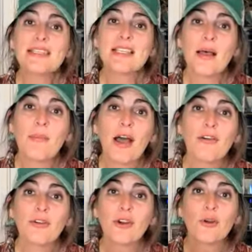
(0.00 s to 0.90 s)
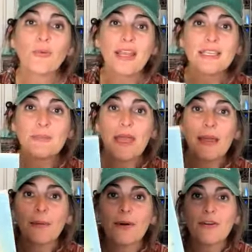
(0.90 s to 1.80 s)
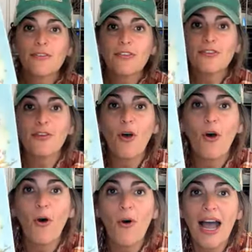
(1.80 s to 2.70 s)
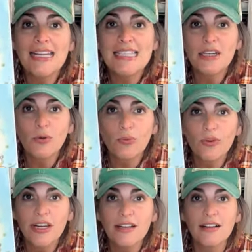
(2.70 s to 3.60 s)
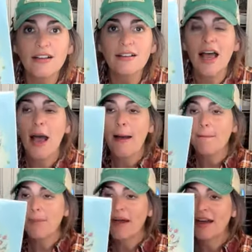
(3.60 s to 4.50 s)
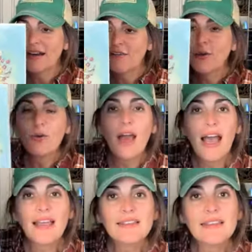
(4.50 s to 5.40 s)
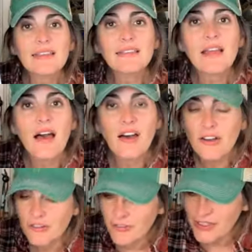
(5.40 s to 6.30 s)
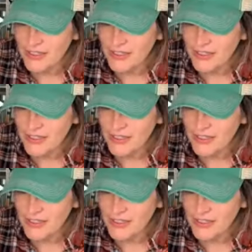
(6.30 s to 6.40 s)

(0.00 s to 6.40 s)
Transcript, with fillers: me some of her rice papers. So I did a reel, but if you guys love,